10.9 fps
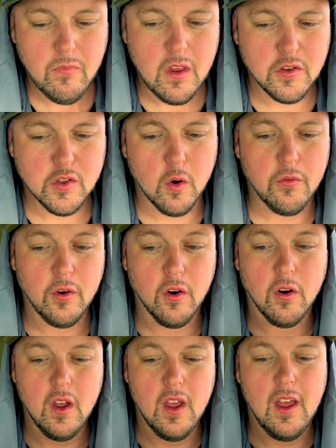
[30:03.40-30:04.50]
So if you're
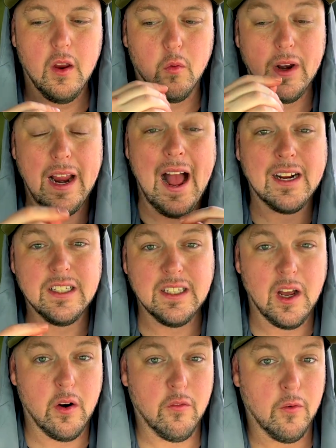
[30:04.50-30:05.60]
reacting
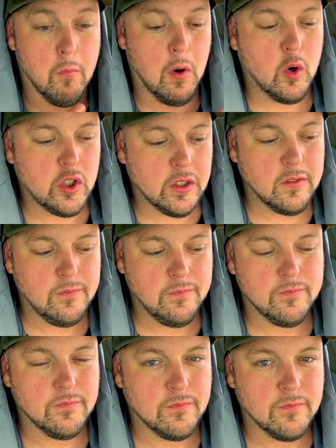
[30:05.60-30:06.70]
out of emotion,
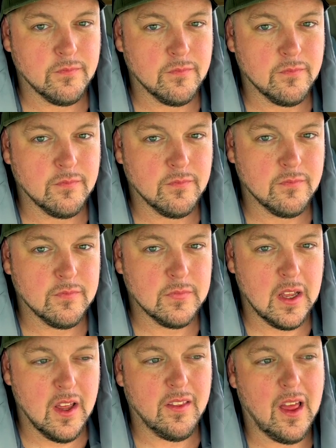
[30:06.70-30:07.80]

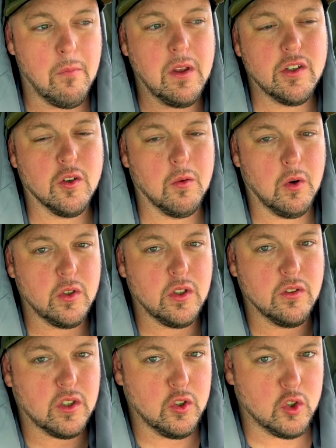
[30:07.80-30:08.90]
that means your emotions
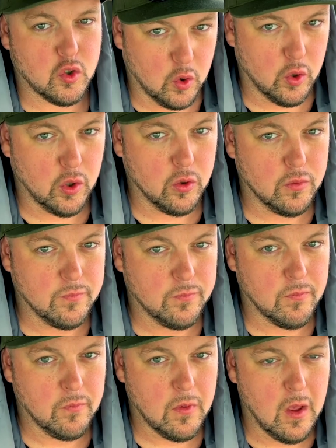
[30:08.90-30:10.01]
control you.
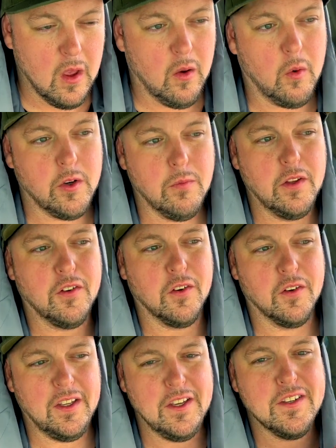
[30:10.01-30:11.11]
which means you're
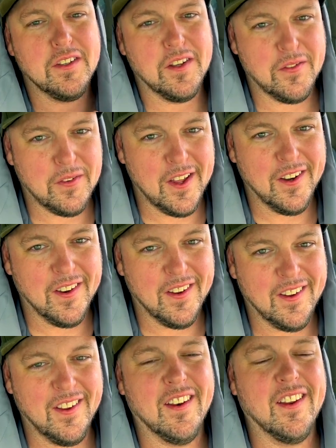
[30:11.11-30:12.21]
easily
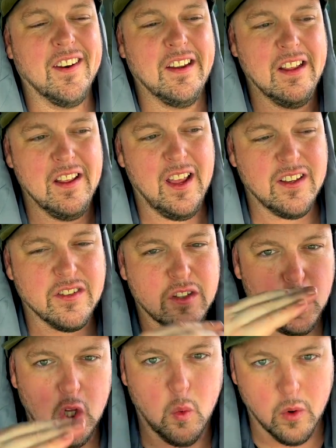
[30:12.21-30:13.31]
offended, and it's just a
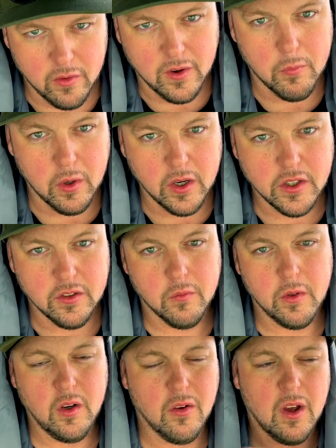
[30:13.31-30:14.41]
lower vibration. When
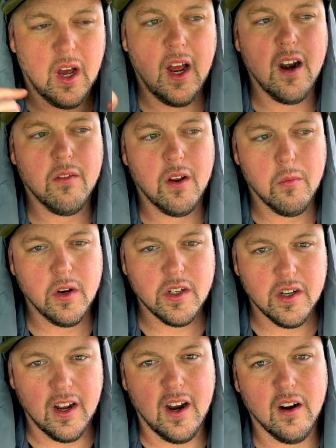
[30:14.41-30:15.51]
you have a higher vibration,
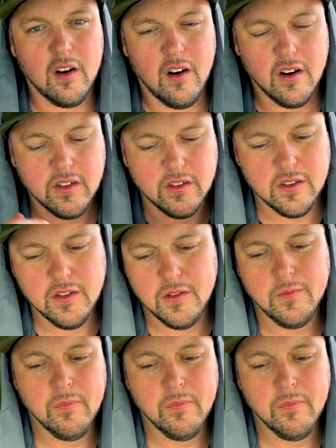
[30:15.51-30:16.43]
a higher consciousness,